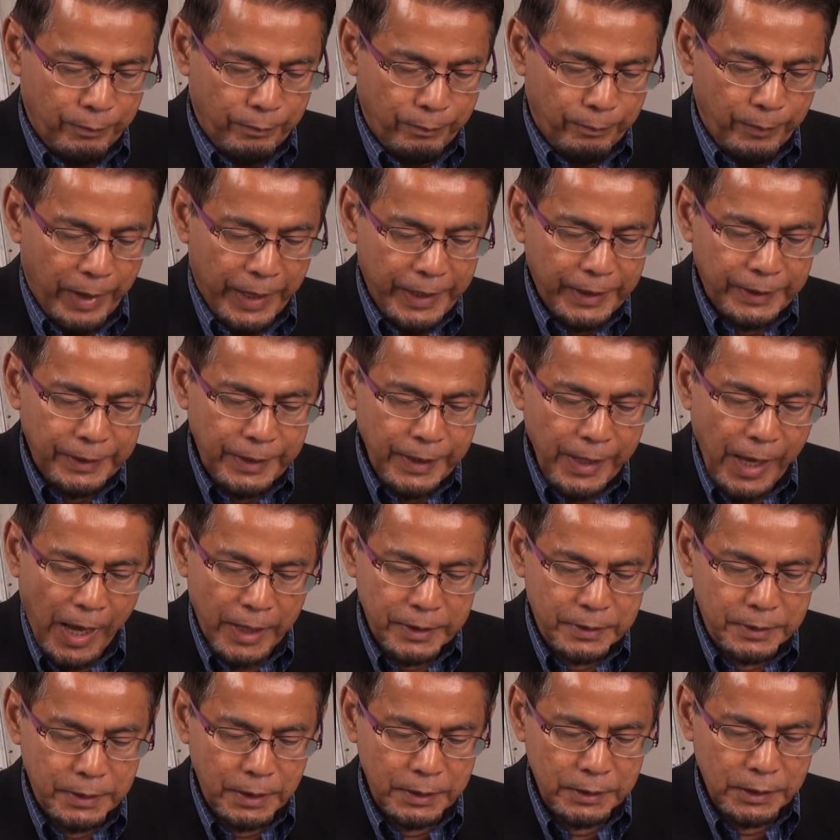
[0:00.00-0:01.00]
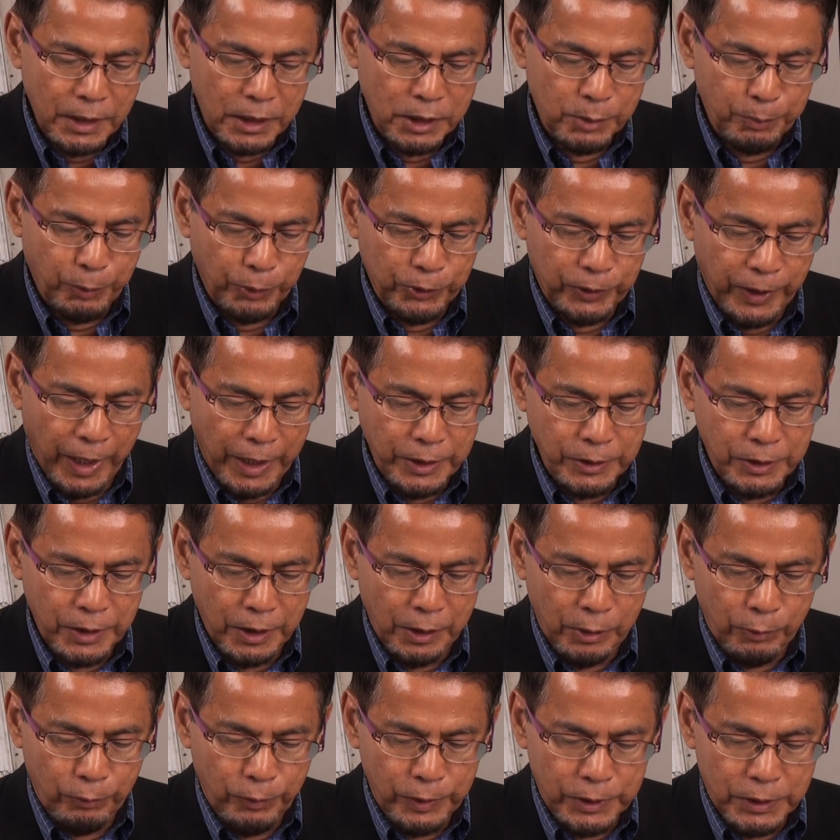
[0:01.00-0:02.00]
Many things exist as
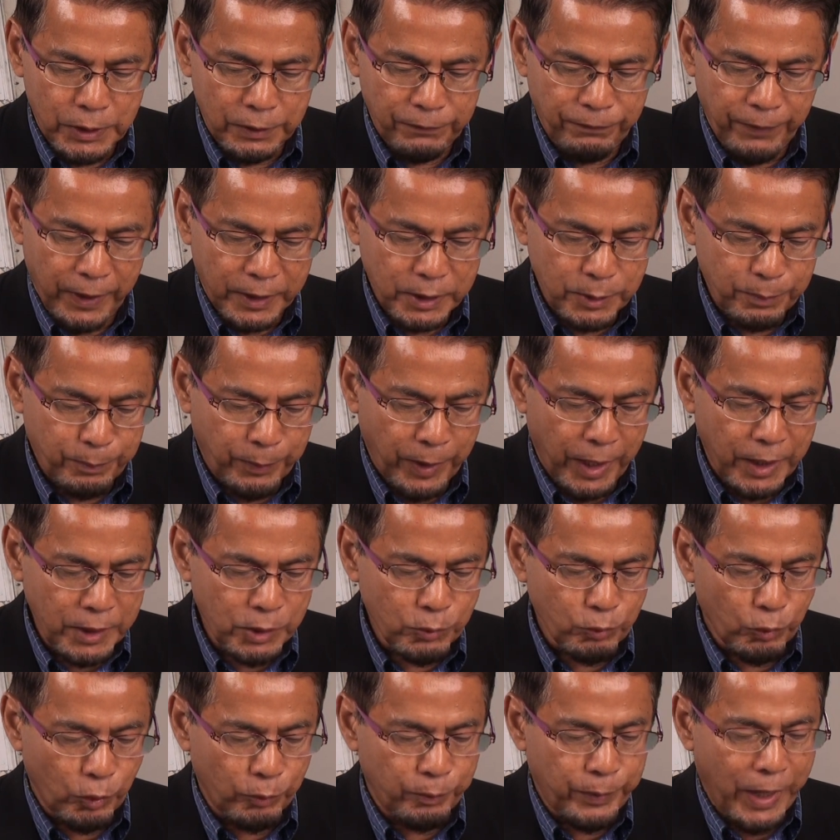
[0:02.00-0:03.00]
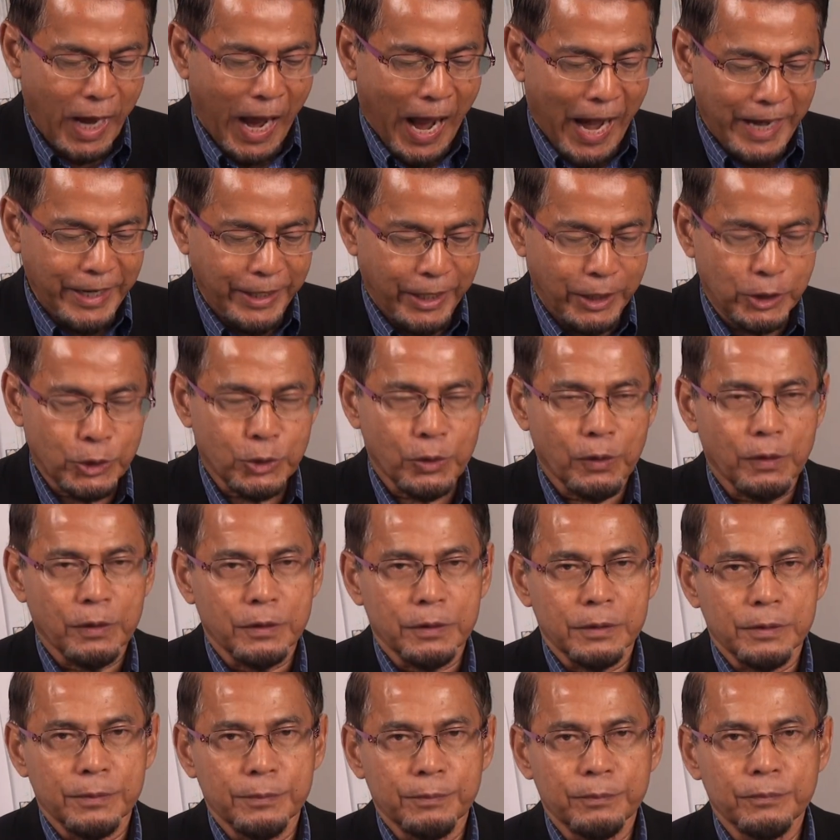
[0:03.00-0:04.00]
potential which if expressed would be
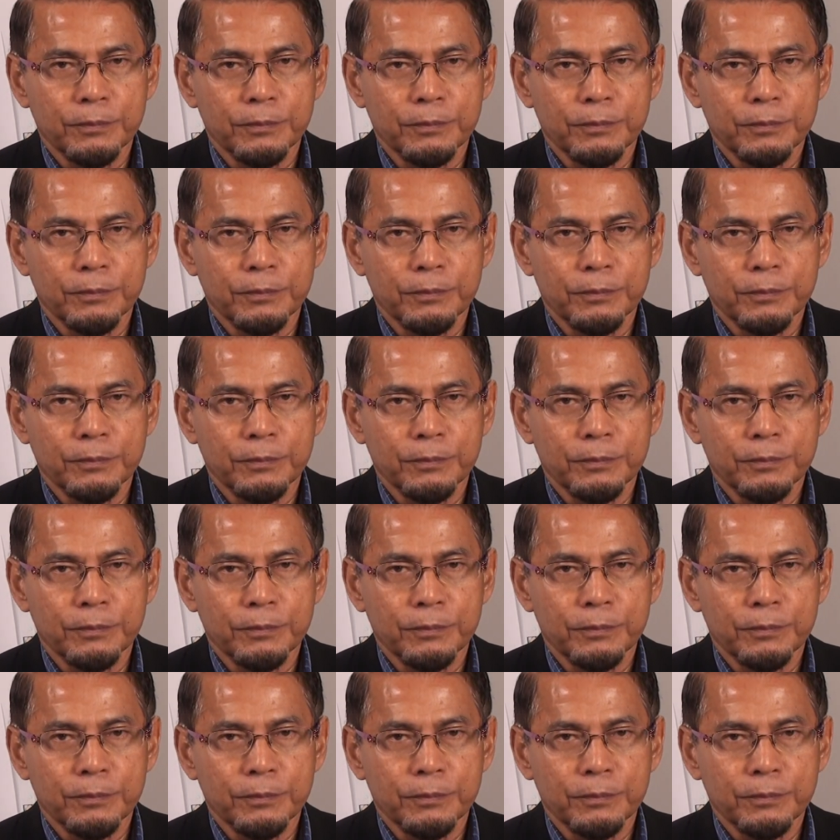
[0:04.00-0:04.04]
unnatural.